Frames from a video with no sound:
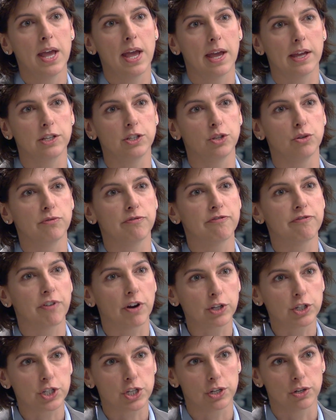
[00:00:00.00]
and do
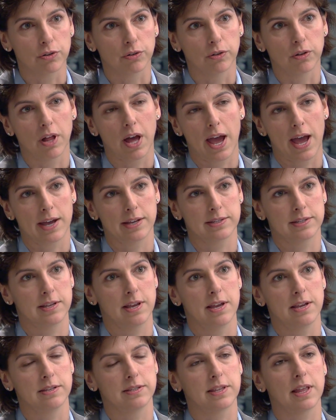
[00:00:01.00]
functional
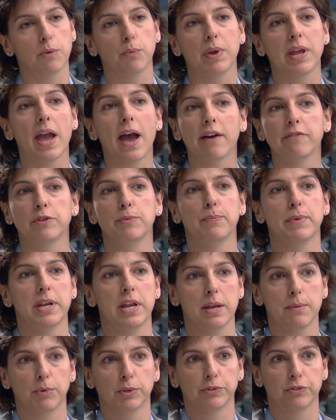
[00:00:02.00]
assays that we haven't been
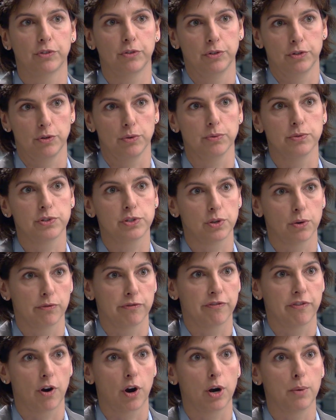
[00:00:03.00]
able to do so
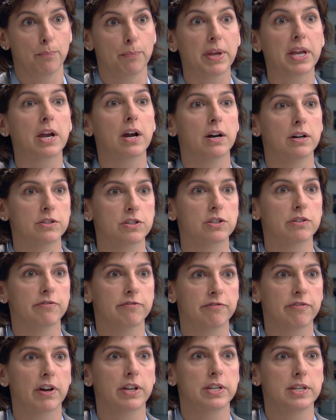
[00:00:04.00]
far because of
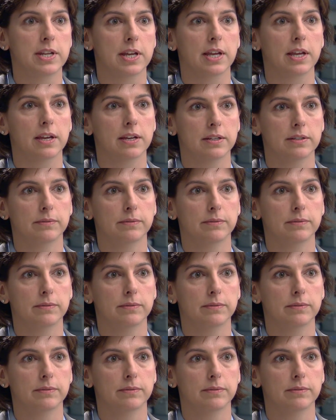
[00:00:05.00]
funding.